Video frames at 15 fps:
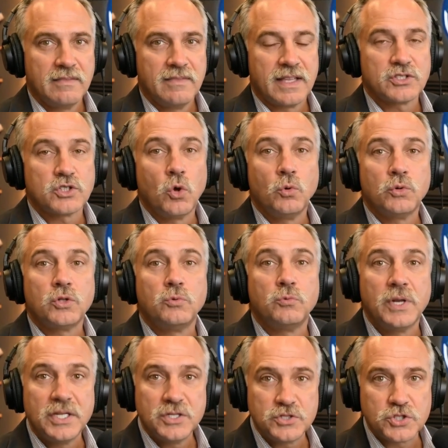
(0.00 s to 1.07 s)
that told the
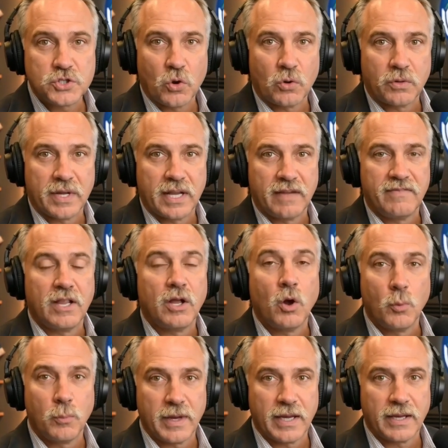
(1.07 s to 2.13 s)
real story of the
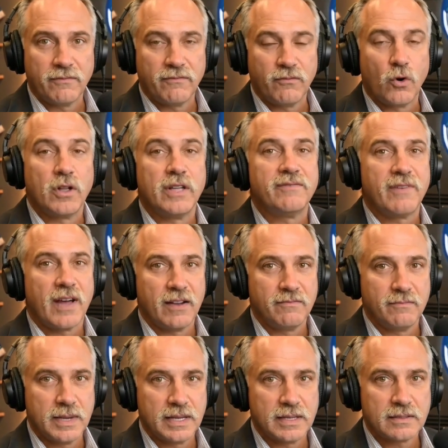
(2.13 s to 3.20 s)
opening
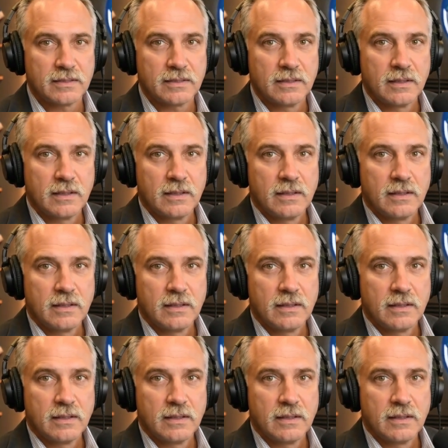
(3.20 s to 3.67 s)
45 minutes.